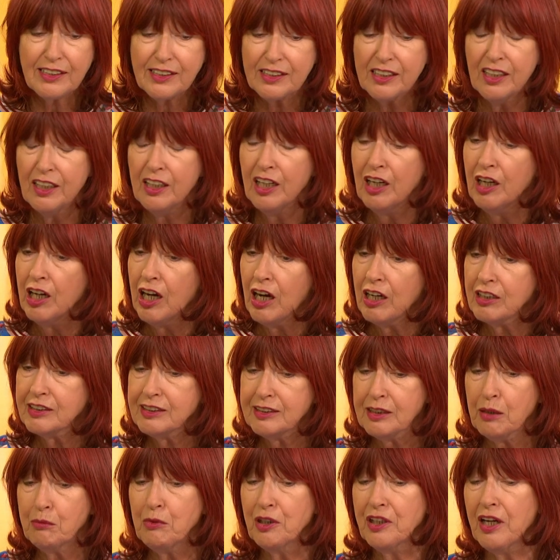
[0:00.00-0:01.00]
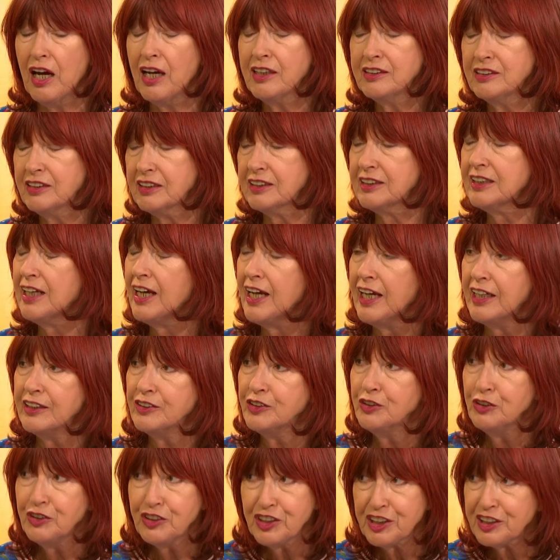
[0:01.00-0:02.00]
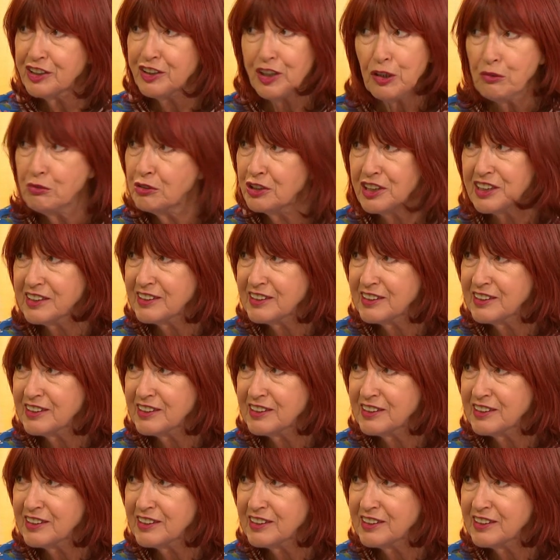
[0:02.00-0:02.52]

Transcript: as someone under 10, you just don't